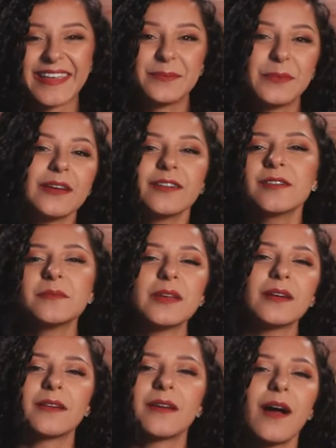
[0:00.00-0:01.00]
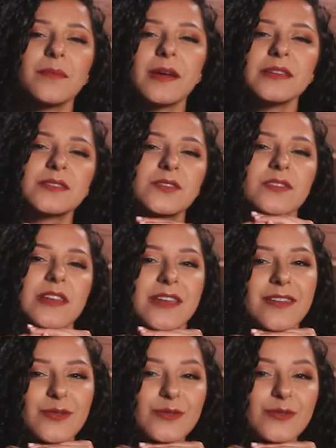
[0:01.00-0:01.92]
Mirror, mirror on my screen,